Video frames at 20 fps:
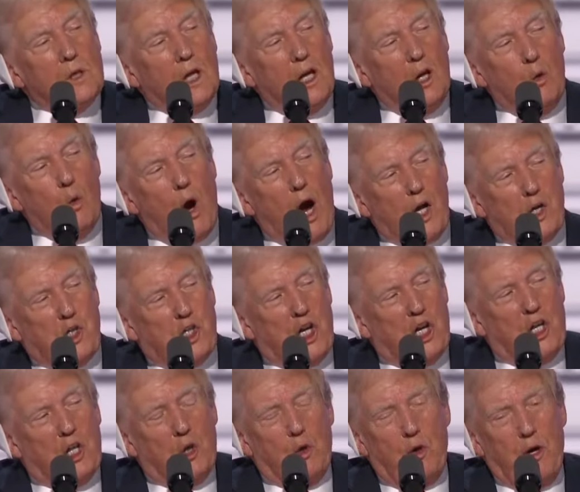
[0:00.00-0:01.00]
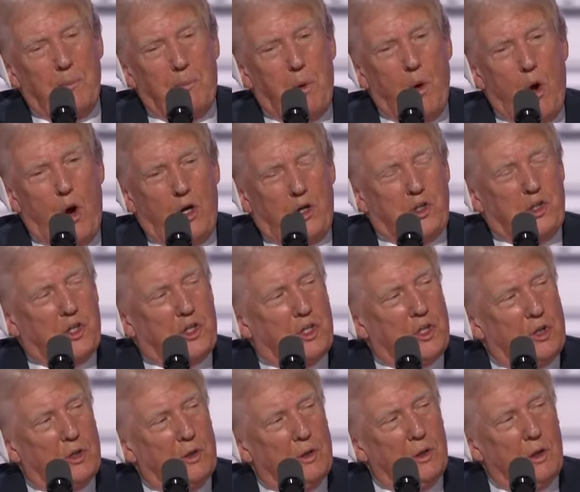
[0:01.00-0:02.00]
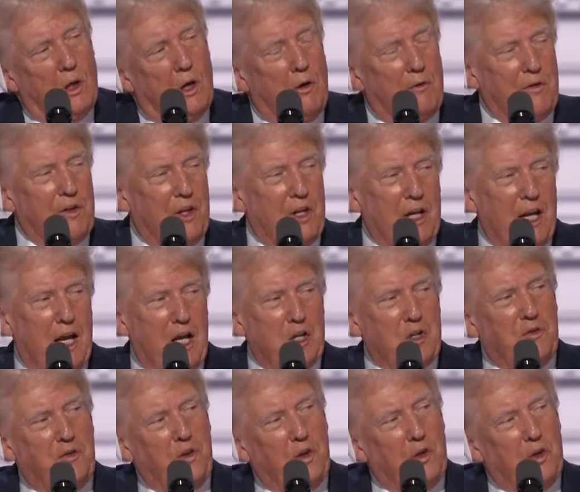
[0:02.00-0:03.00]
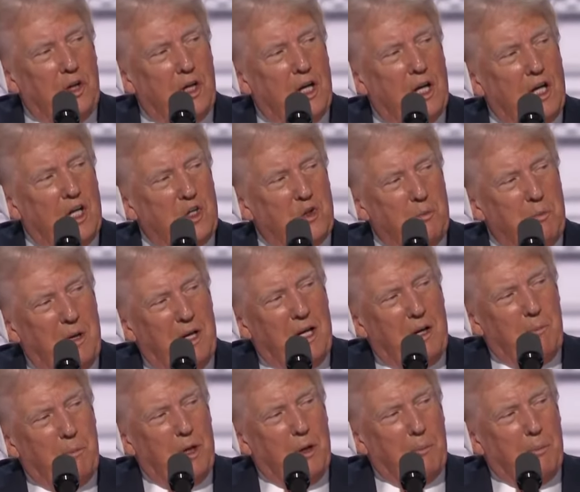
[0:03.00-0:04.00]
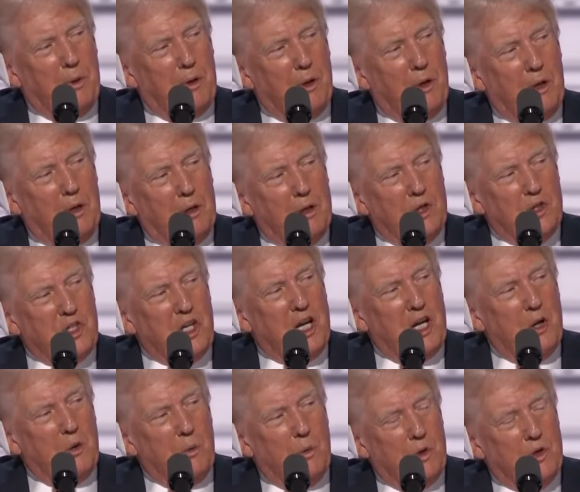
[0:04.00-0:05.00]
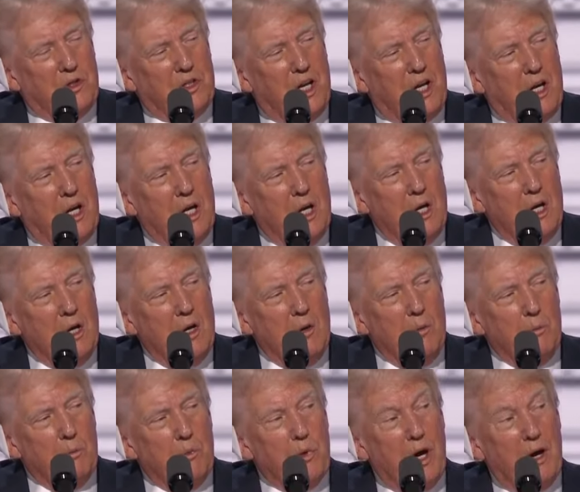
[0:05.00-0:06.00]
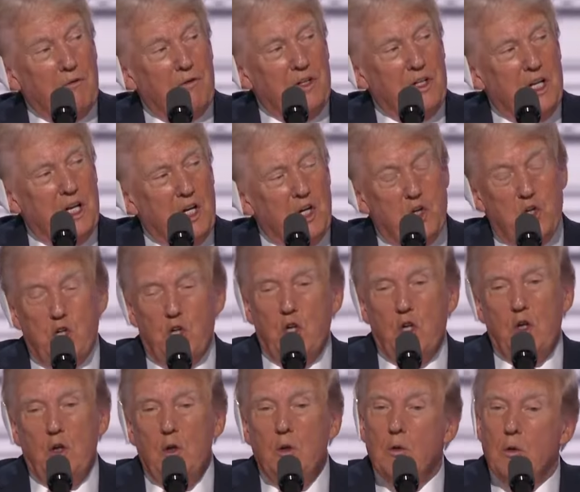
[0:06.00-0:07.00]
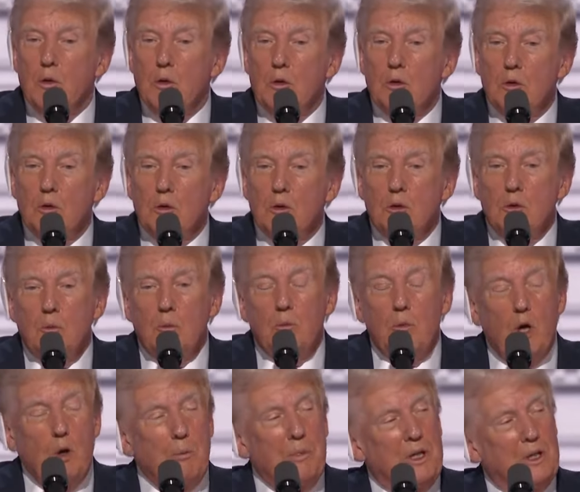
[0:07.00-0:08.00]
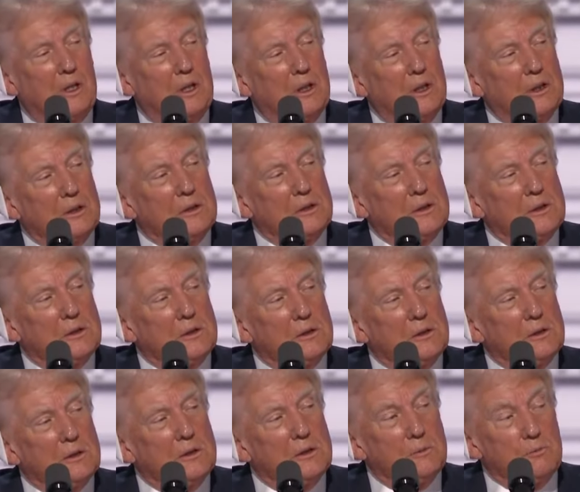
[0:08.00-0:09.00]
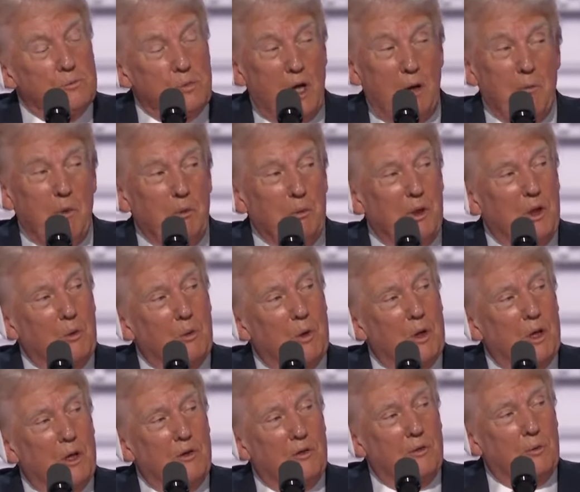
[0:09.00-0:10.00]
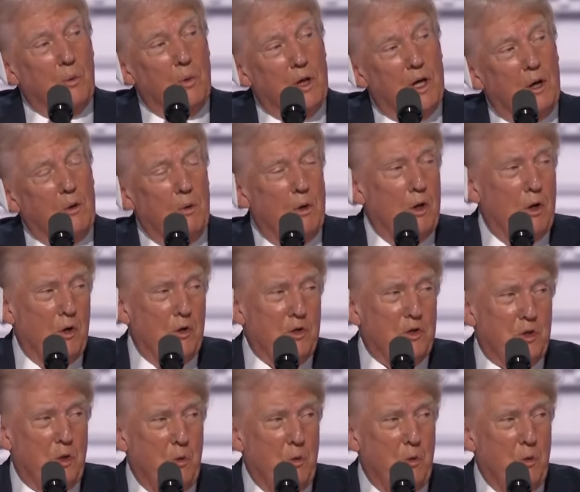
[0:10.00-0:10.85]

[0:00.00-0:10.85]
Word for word: In watching the reports over the last few days, many people say it was a providential moment, probably was. When I rose,